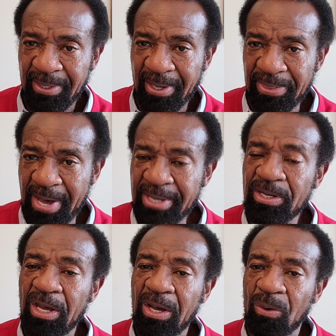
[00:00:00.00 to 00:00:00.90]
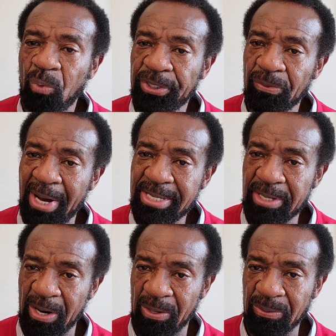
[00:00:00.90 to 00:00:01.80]
And then what do I
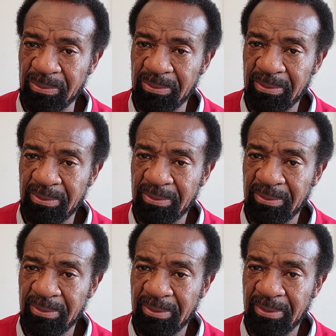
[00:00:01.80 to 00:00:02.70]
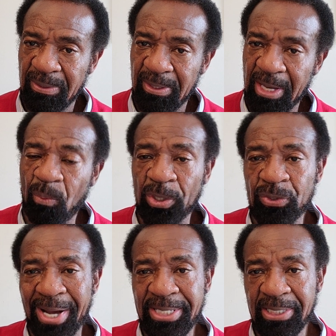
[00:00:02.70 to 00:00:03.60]
know and what
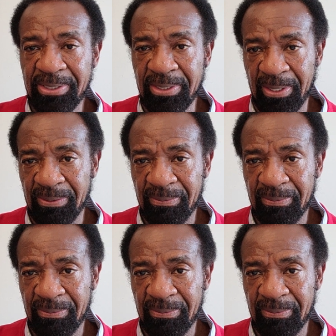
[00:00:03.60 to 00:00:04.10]
do I need to know?